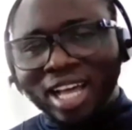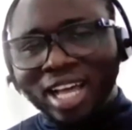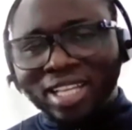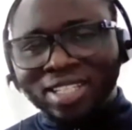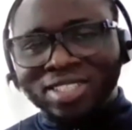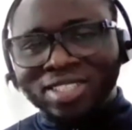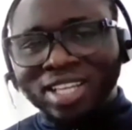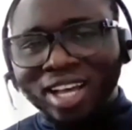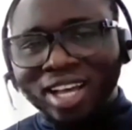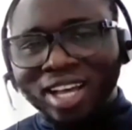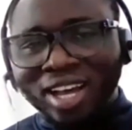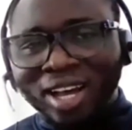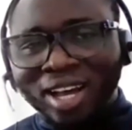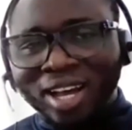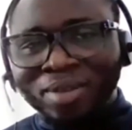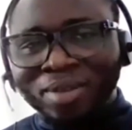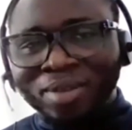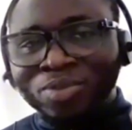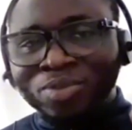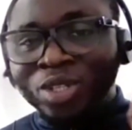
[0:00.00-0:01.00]
That's
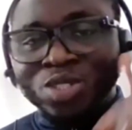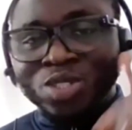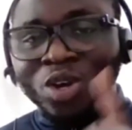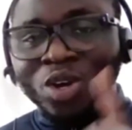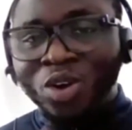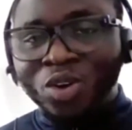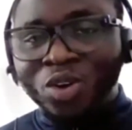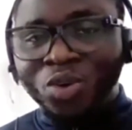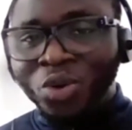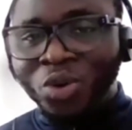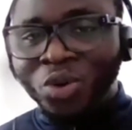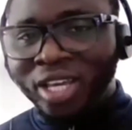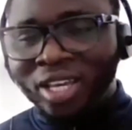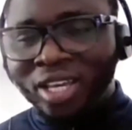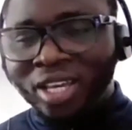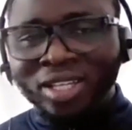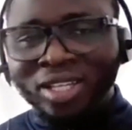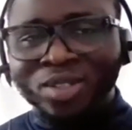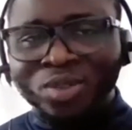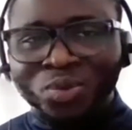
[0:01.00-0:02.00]
not all
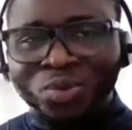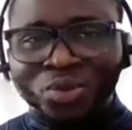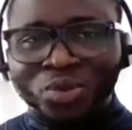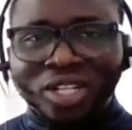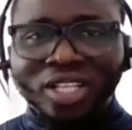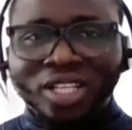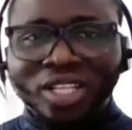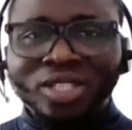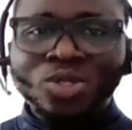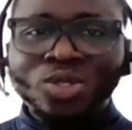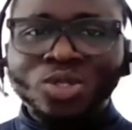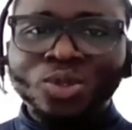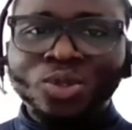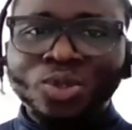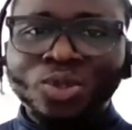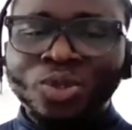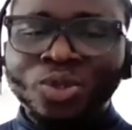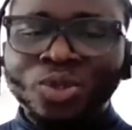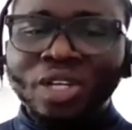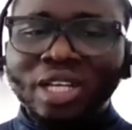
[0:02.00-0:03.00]
OA will lead
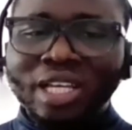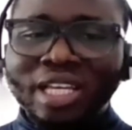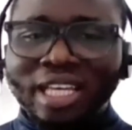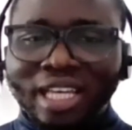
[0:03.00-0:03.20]
to